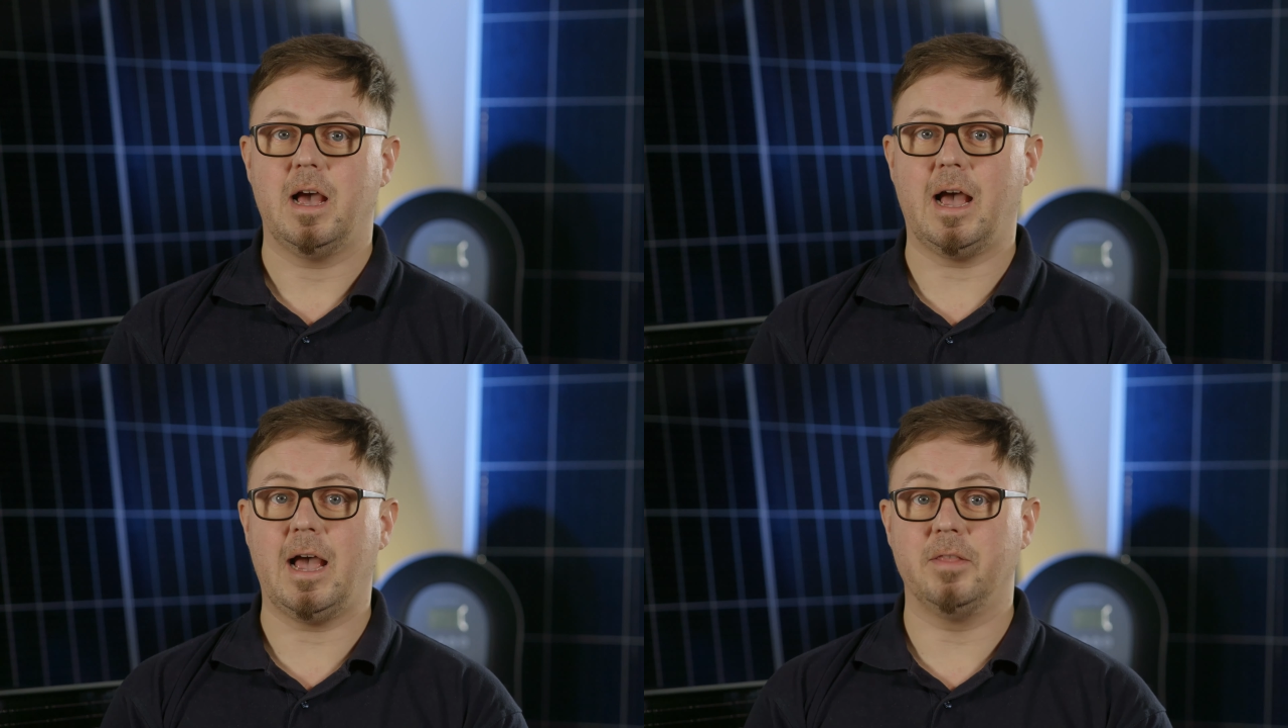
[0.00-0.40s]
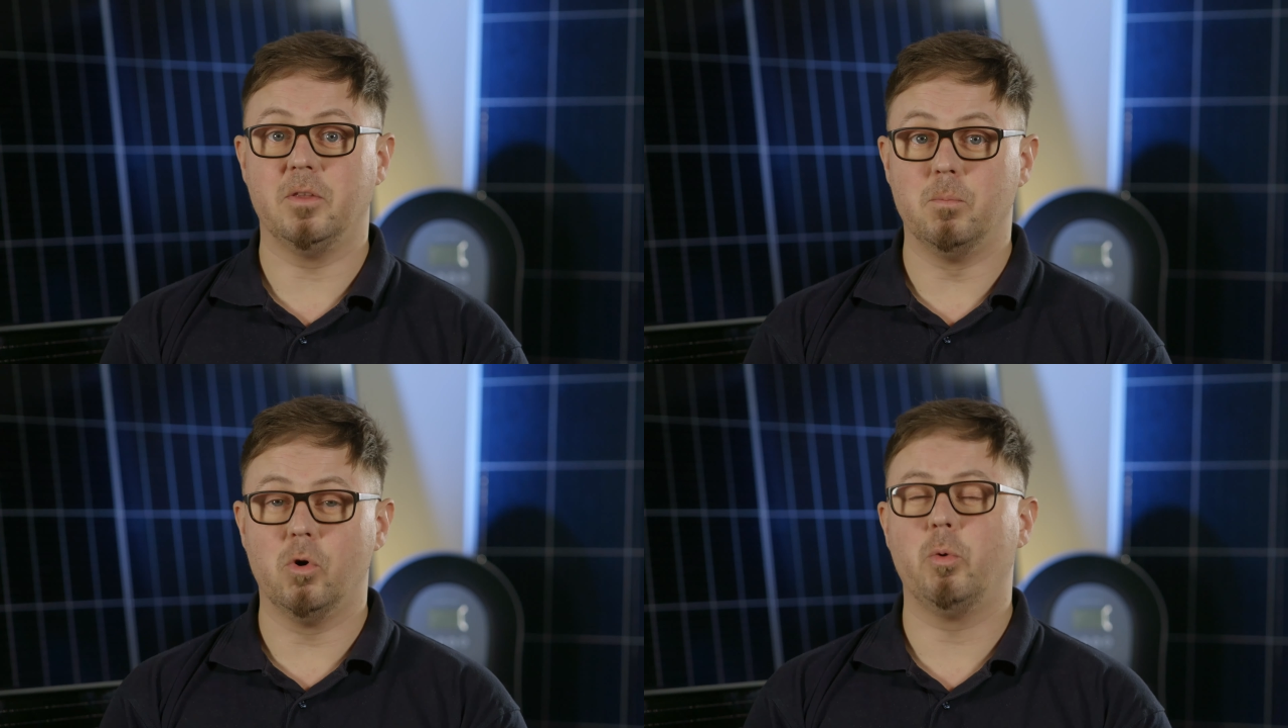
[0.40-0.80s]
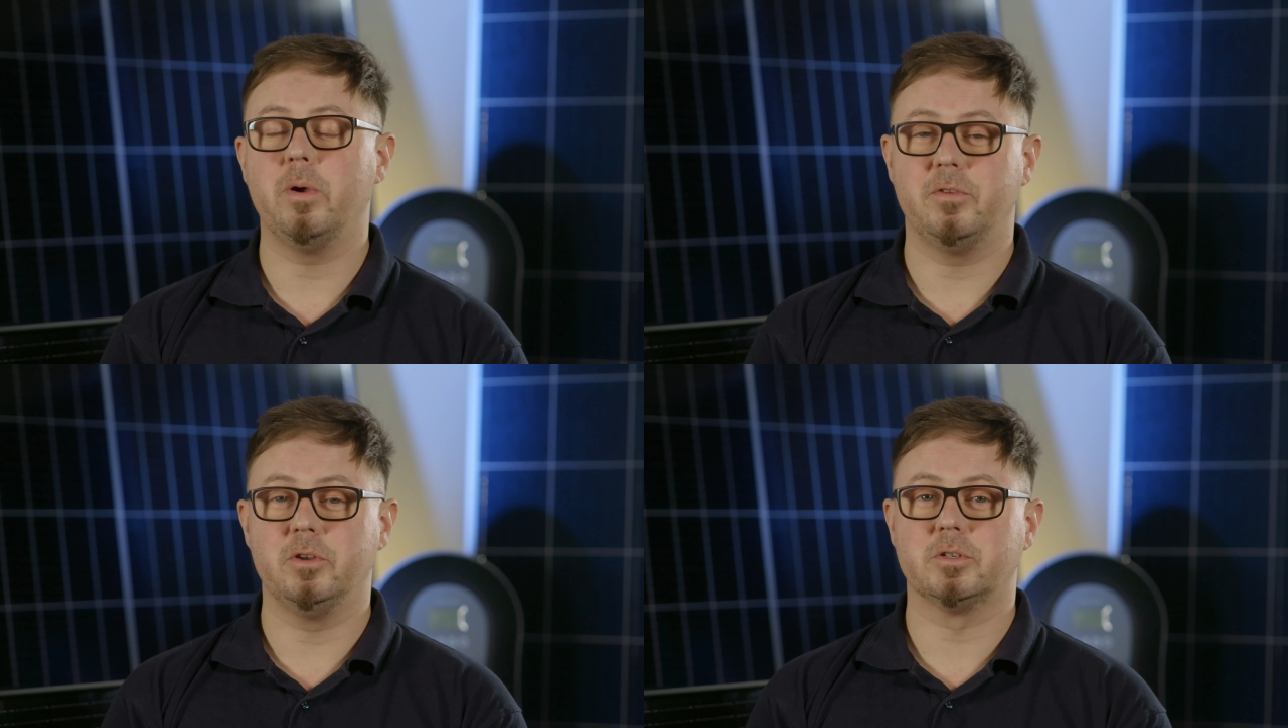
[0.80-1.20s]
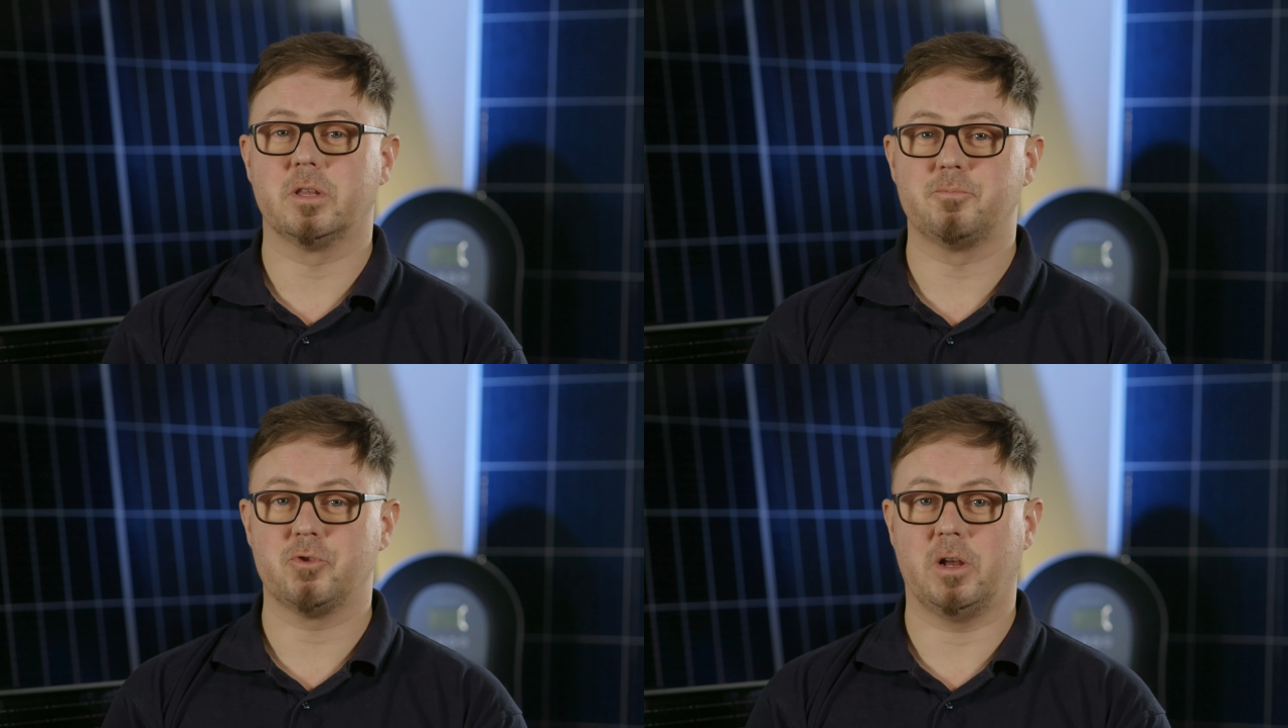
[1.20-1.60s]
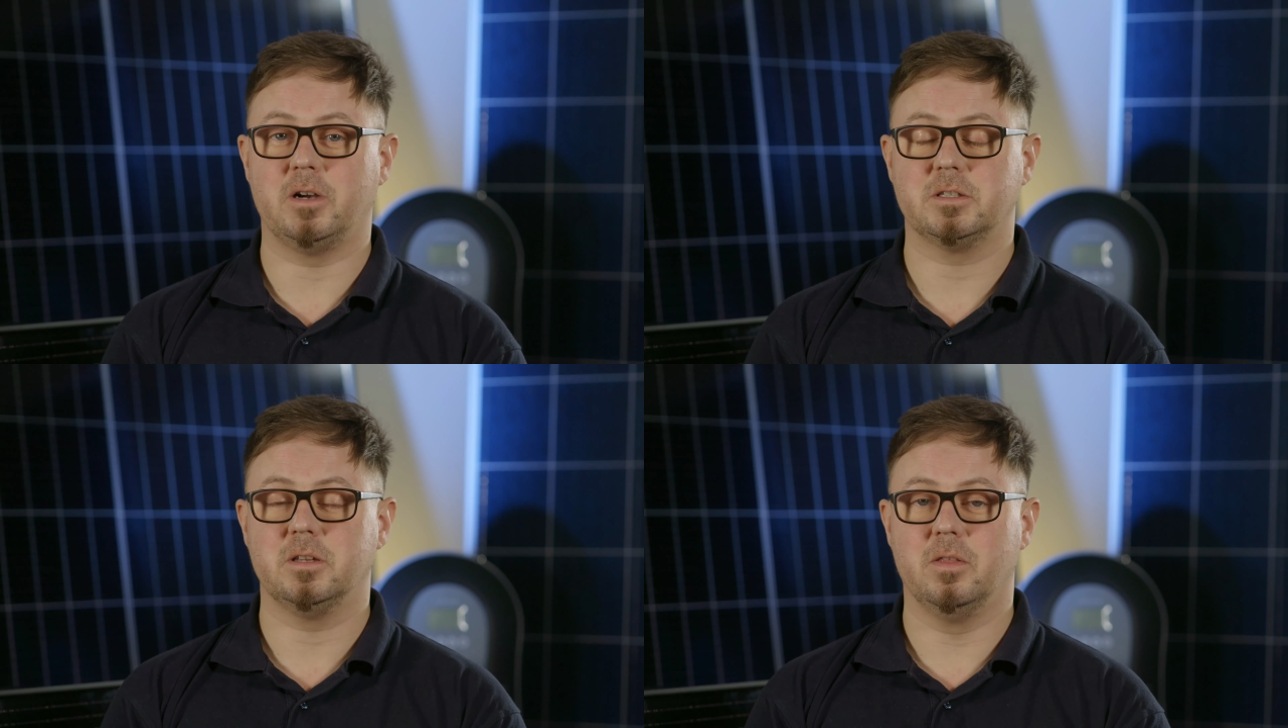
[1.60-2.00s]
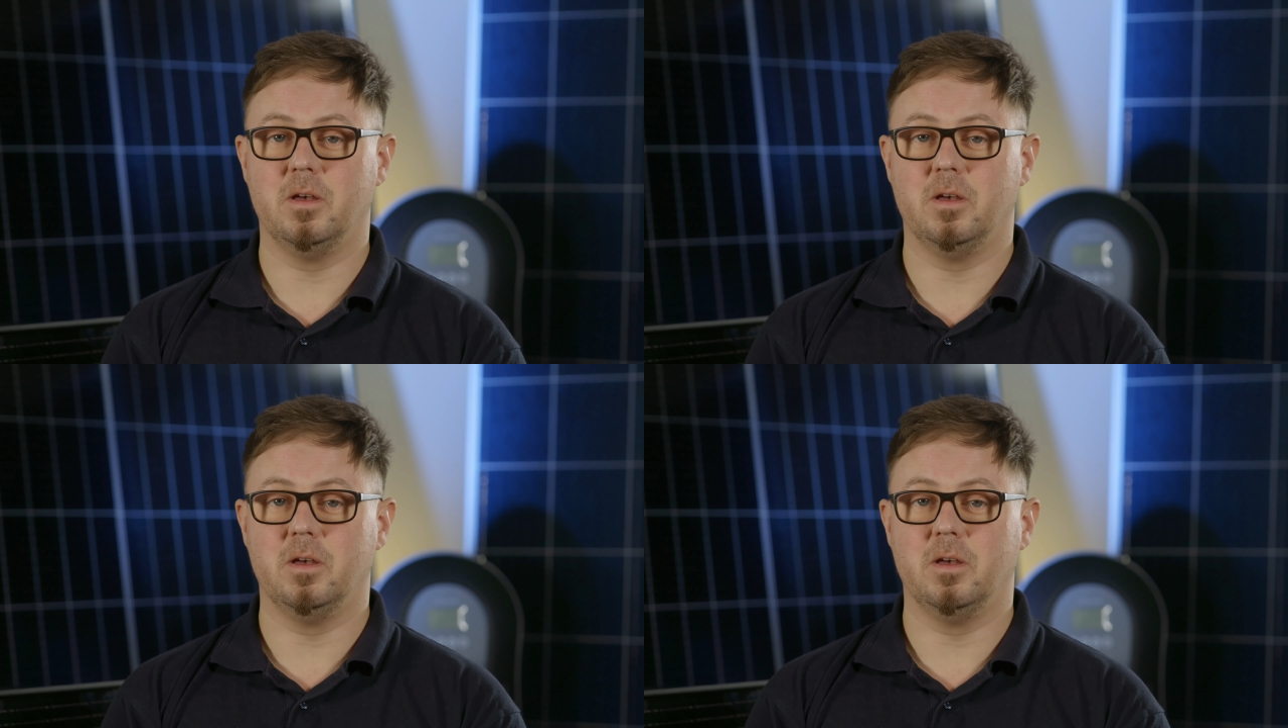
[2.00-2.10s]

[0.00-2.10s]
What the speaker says: And the more we've used the product,